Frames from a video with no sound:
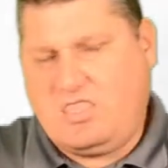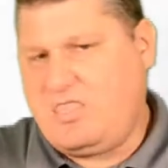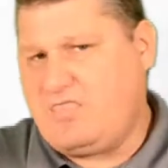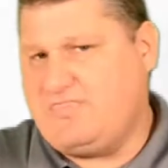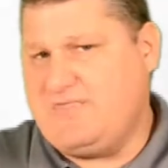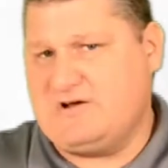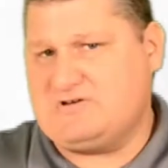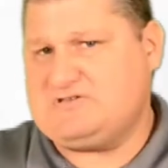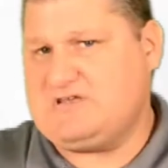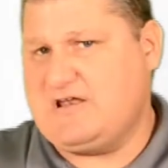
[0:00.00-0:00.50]

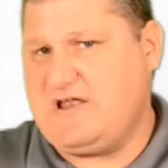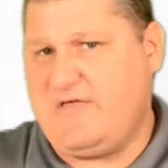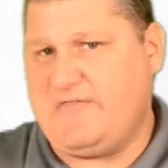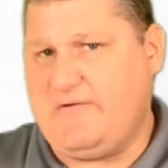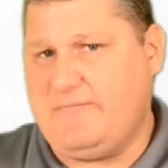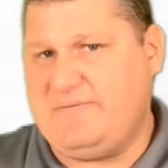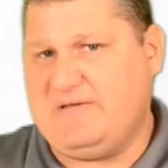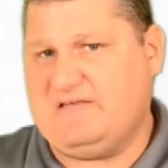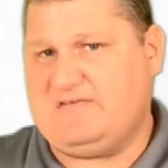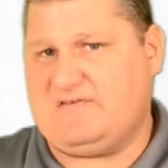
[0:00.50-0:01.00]
there's
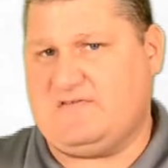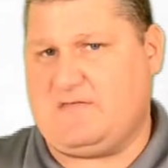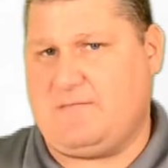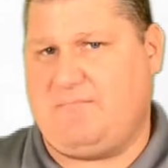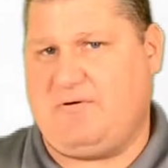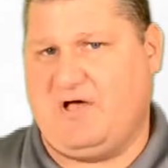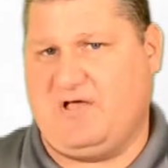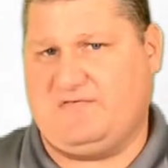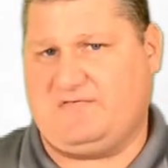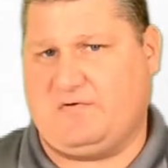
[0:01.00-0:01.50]
another piece of the
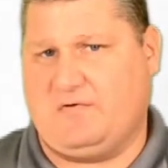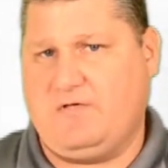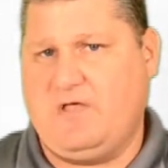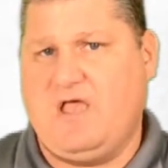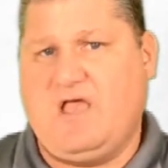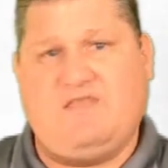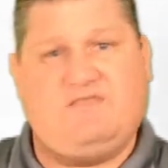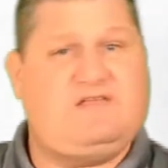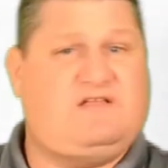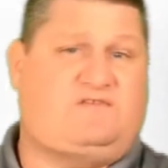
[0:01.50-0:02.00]
puzzle
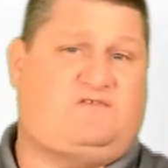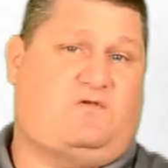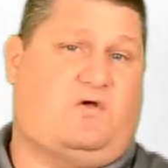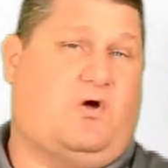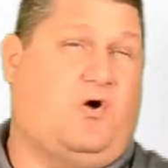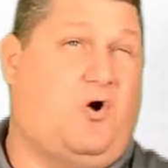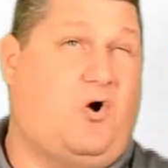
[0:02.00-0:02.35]
that's